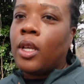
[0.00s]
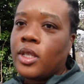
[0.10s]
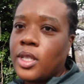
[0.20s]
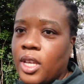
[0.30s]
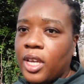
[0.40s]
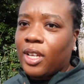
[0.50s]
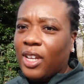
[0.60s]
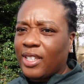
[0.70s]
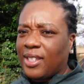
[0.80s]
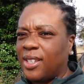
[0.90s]
So yeah
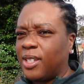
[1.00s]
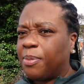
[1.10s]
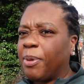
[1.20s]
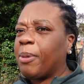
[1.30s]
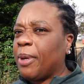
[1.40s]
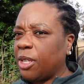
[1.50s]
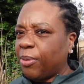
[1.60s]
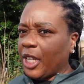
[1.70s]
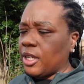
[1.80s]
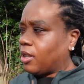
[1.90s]
guys, it's been a bad
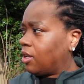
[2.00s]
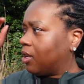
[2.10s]
week.